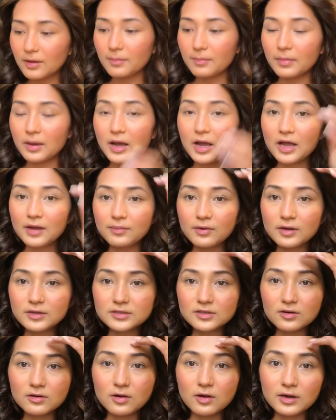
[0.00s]
my eyebrows
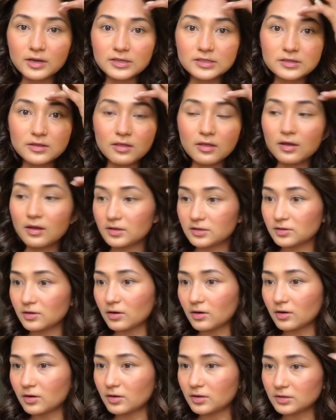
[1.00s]
are not as thick as
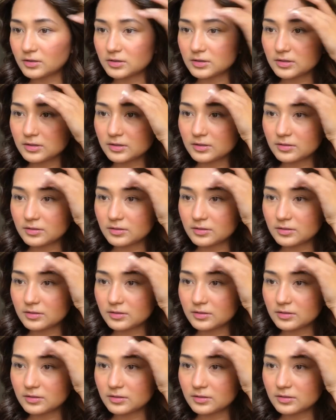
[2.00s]
hers.